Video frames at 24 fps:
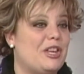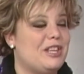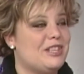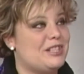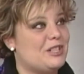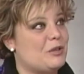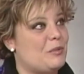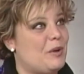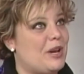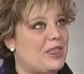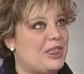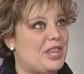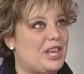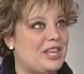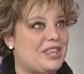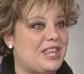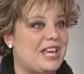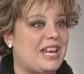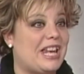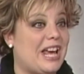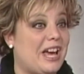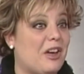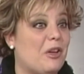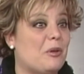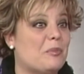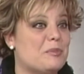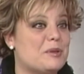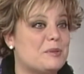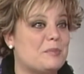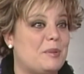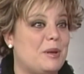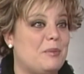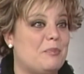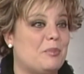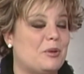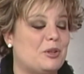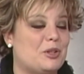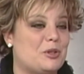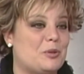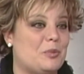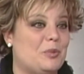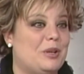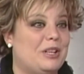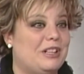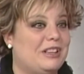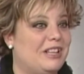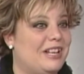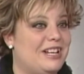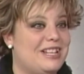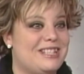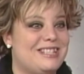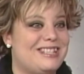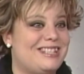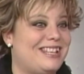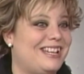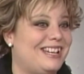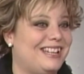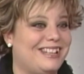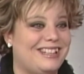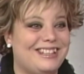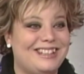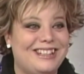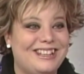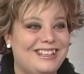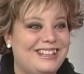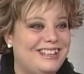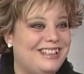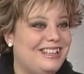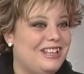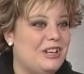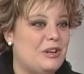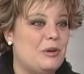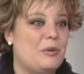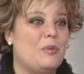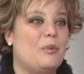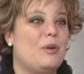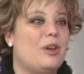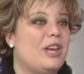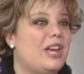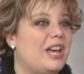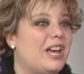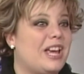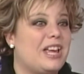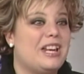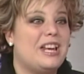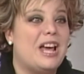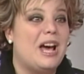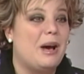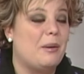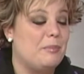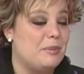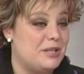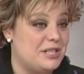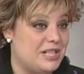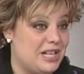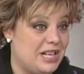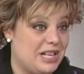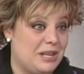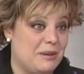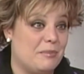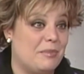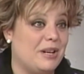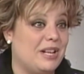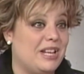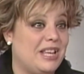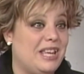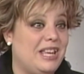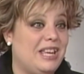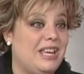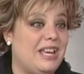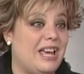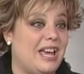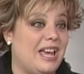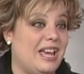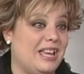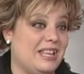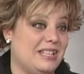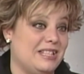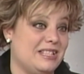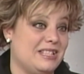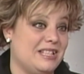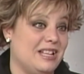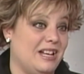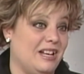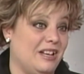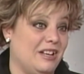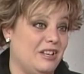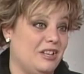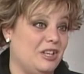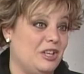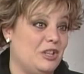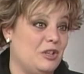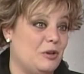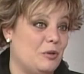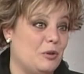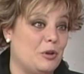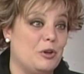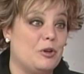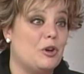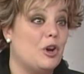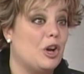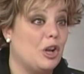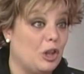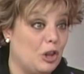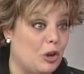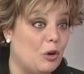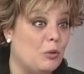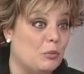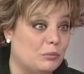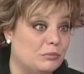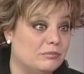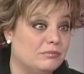And so I think that helps people to realize that it can happen to anybody, and you're not alone.